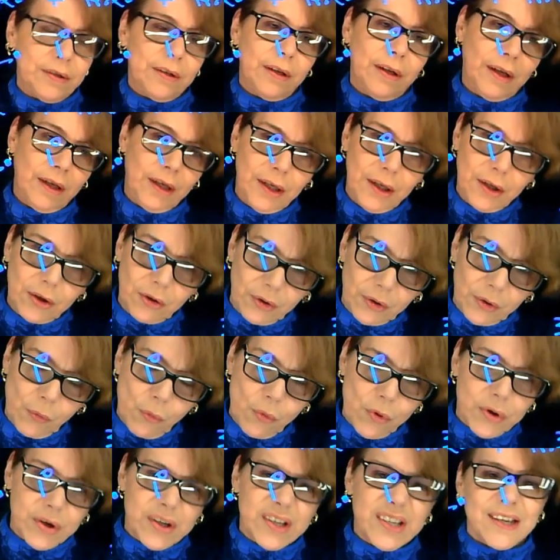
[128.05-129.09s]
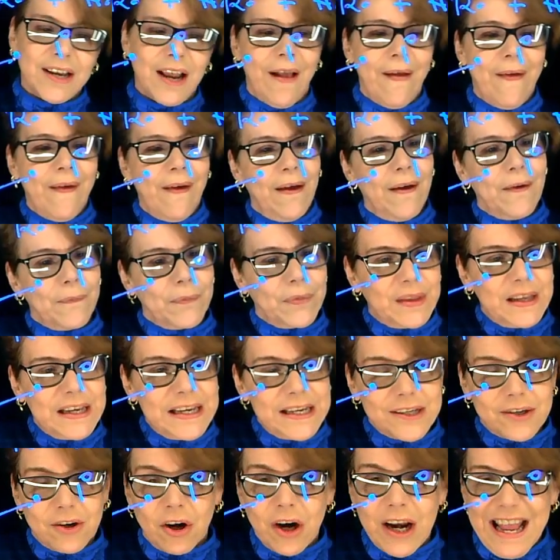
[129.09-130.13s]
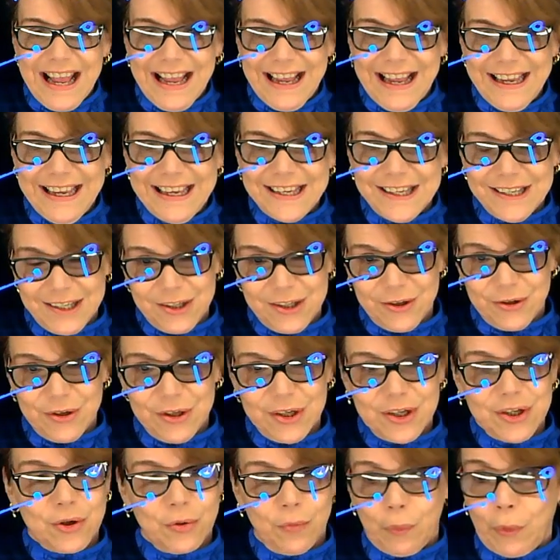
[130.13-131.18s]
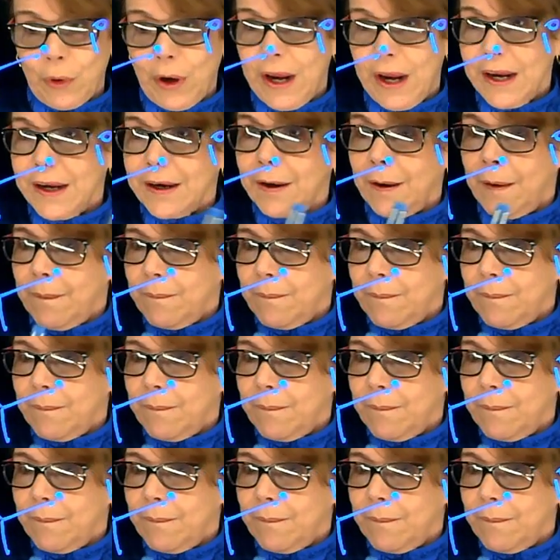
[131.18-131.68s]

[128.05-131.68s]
In other words, these are easier to break.